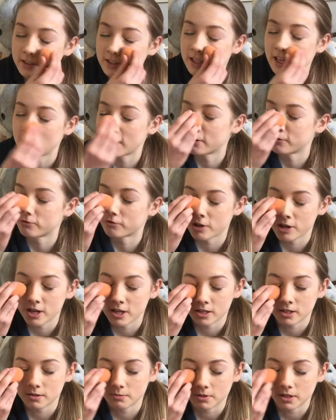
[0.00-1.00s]
get it right
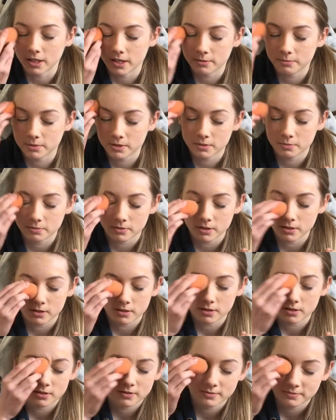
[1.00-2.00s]
into my lips
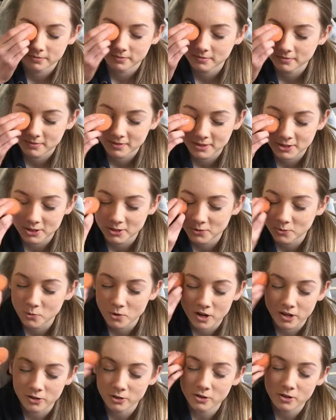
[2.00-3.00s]
because just
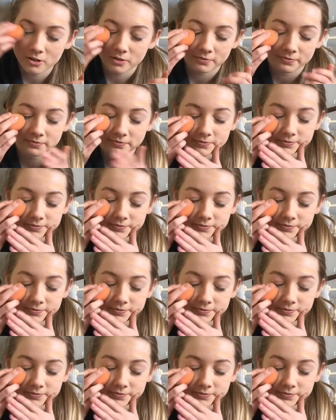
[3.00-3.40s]
why not.